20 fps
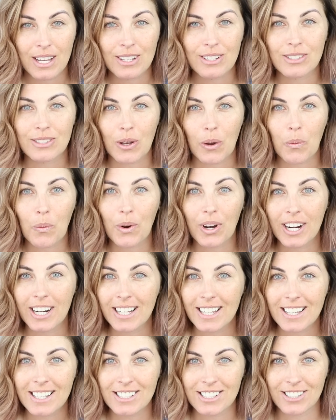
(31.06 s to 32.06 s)
So we're going
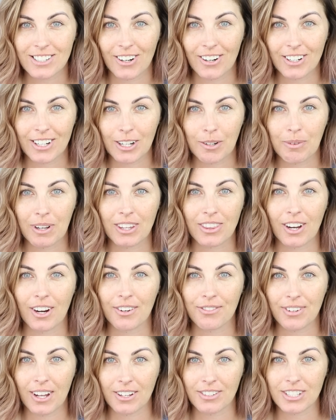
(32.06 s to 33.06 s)
to get started with
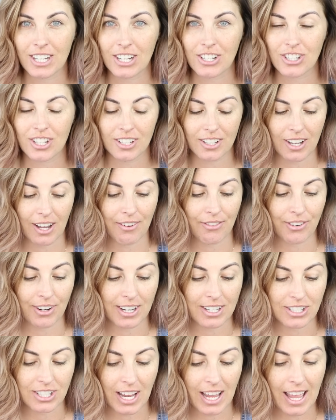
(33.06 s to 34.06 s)
our foundation
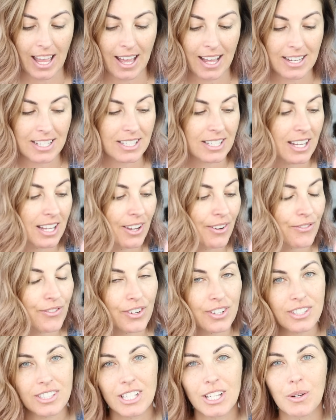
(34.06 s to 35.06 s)
coverage, and
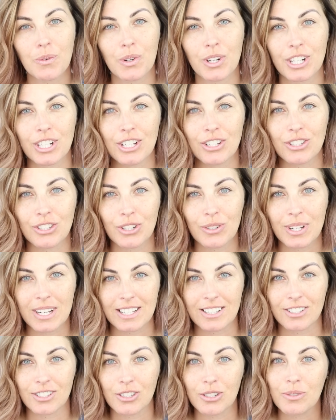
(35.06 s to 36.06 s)
first thing we're going to do
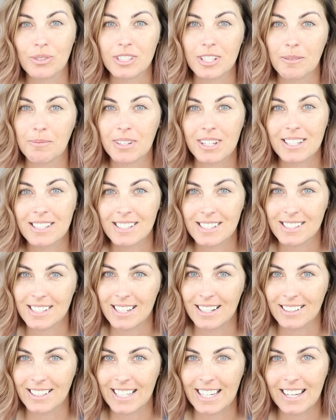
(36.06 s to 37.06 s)
is do some
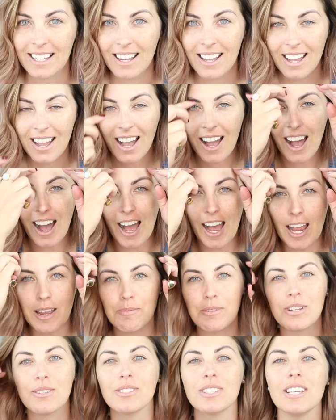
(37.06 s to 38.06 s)
concealing.
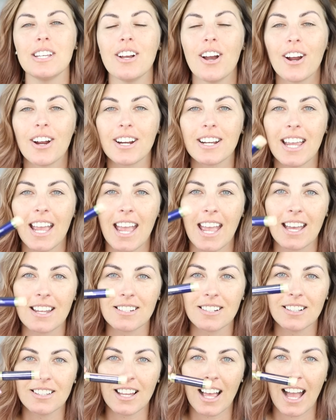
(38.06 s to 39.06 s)
I'm using our
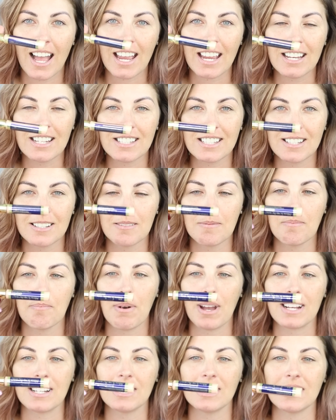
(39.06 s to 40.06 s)
Candlelight
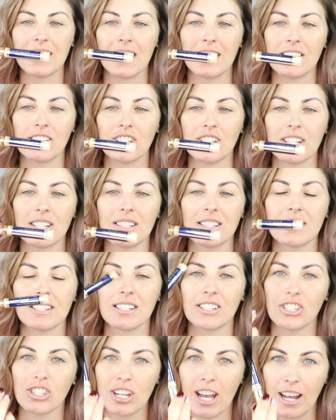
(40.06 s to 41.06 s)
by
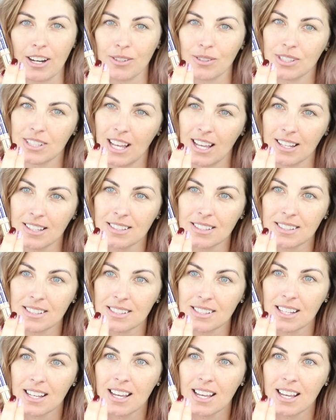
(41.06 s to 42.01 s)
Senegence Shadow Sense,